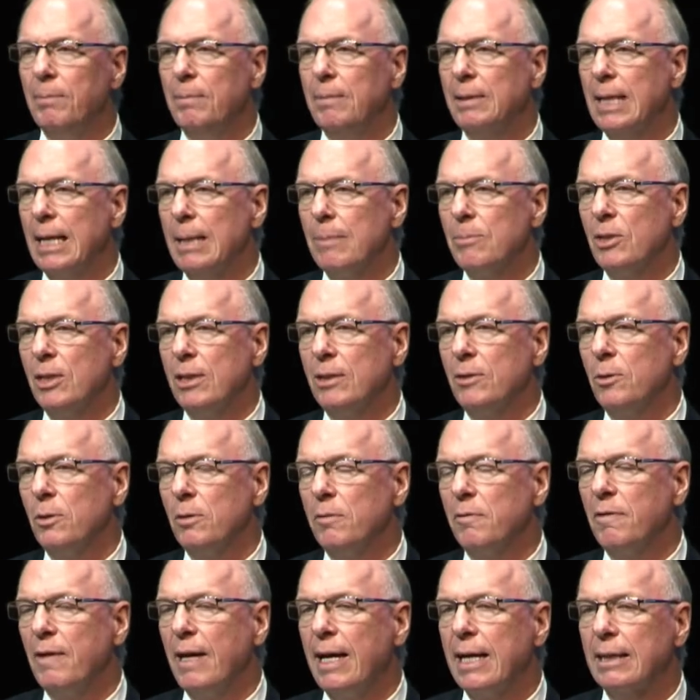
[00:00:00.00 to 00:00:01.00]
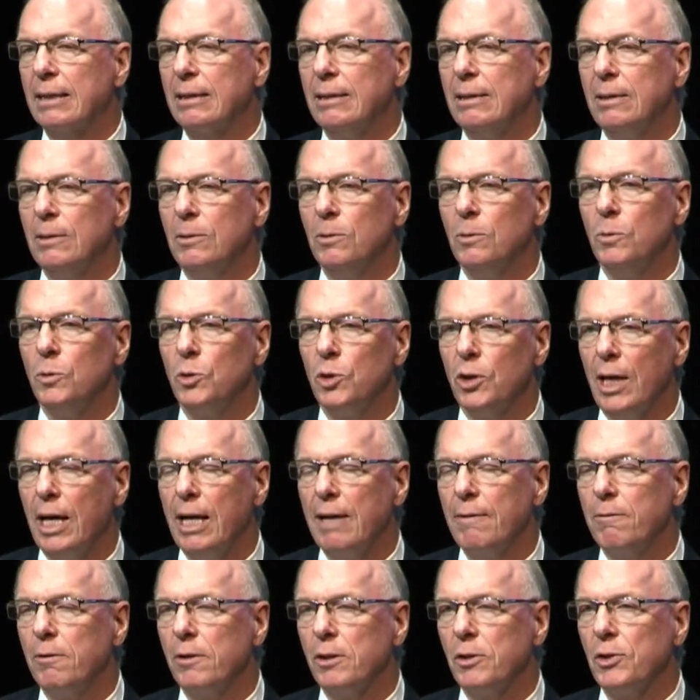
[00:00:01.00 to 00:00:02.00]
comes into effect in
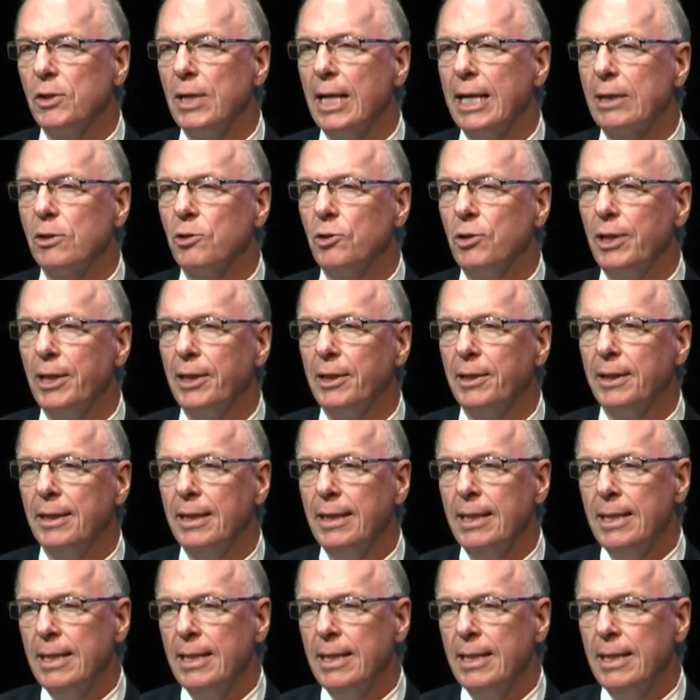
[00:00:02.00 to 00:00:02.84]
July 1st next year.